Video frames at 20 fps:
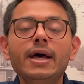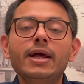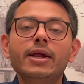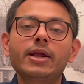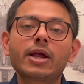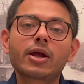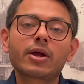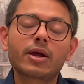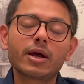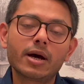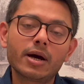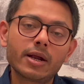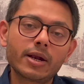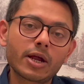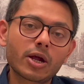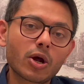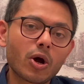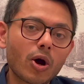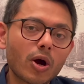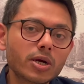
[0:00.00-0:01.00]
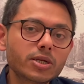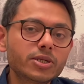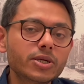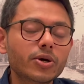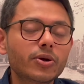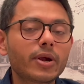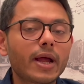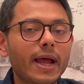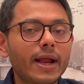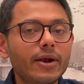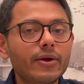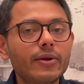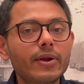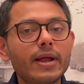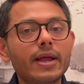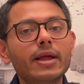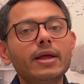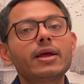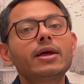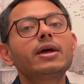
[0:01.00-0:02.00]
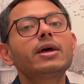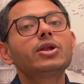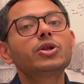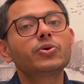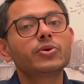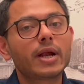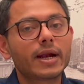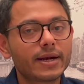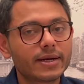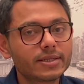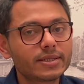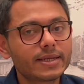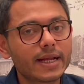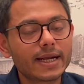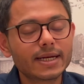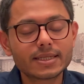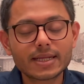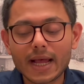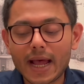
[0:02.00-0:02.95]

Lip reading: records your entry to United States.